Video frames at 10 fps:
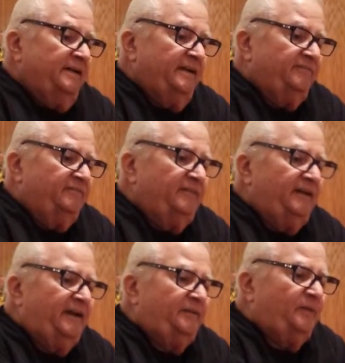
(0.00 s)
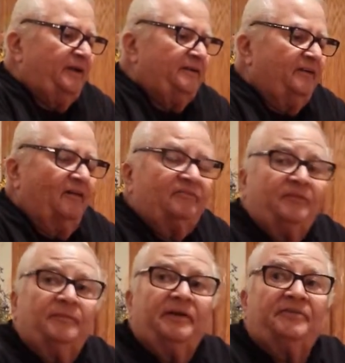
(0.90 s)
if anybody
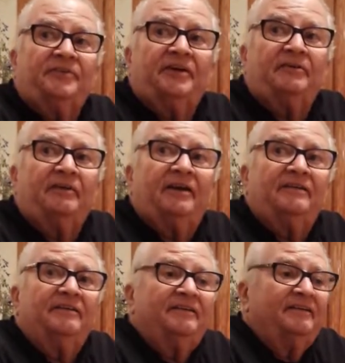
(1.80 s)
offered me a cigarette,